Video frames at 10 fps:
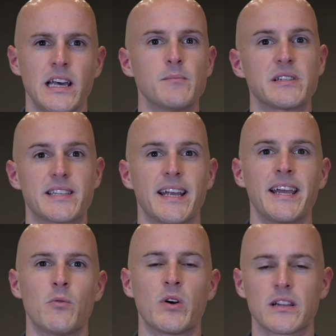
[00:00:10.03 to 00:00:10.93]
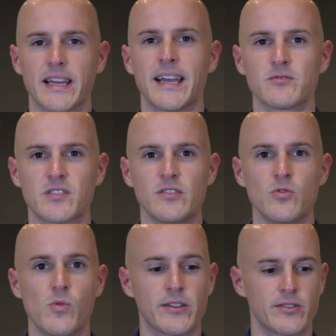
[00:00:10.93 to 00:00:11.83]
but today I want to lay out to you
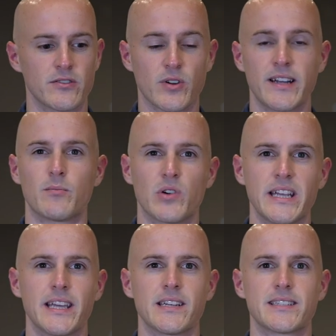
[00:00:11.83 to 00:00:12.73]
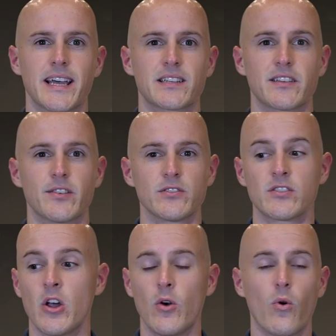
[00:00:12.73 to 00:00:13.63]
whether you're trying to break into tech sales
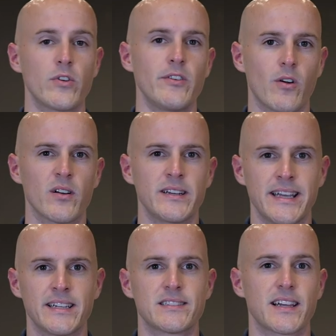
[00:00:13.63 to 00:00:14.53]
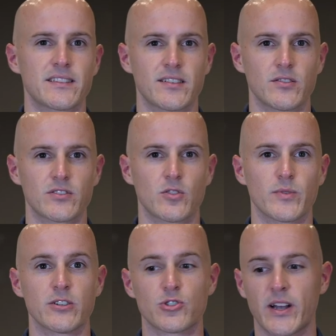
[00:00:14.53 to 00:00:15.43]
or you're already in a tech sales
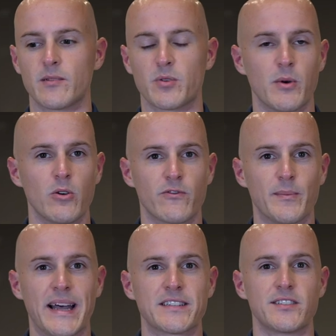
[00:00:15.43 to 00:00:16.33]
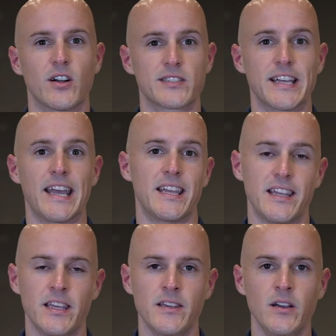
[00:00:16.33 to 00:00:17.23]
career trying to promote from SDR to
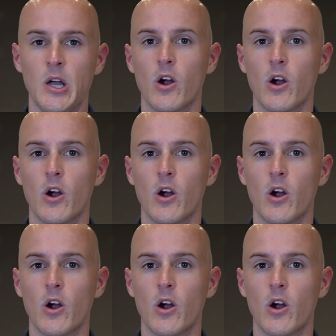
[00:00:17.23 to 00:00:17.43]
AE,